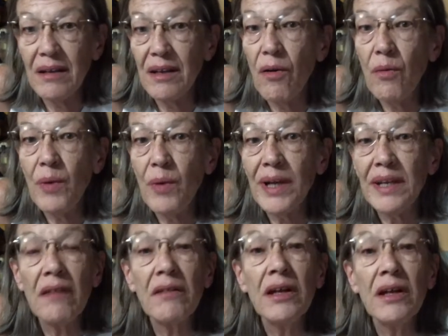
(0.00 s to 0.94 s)
it all went
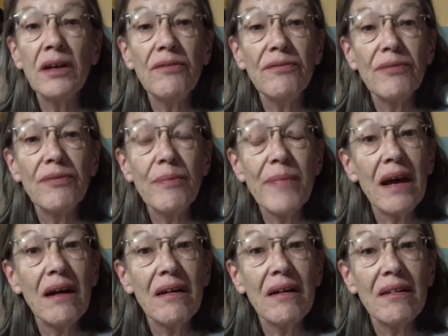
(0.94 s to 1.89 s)
downhill from
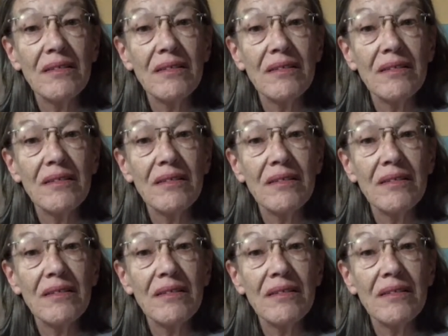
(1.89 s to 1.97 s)
there.